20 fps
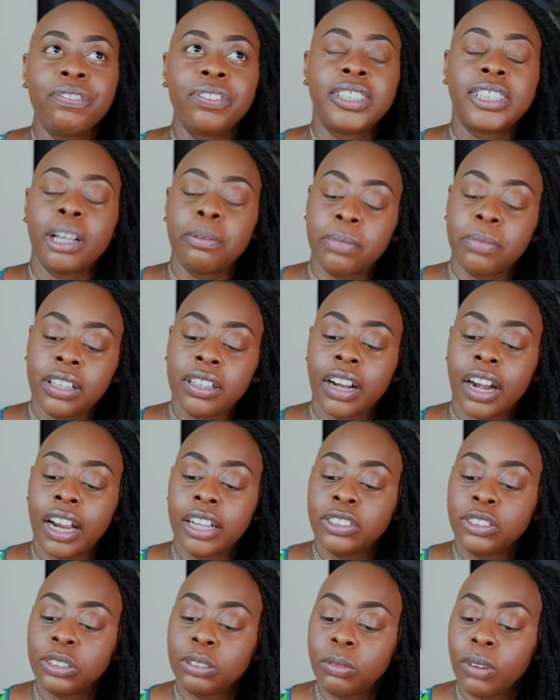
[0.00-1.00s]
something that I
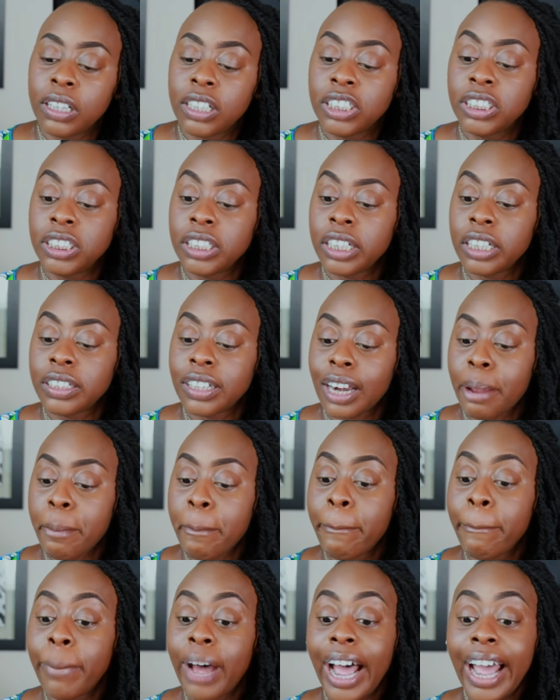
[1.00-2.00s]
do want to share that I
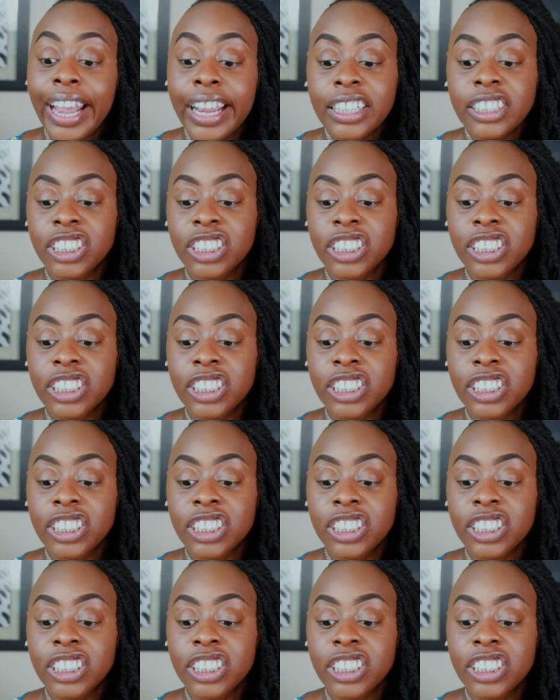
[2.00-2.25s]
might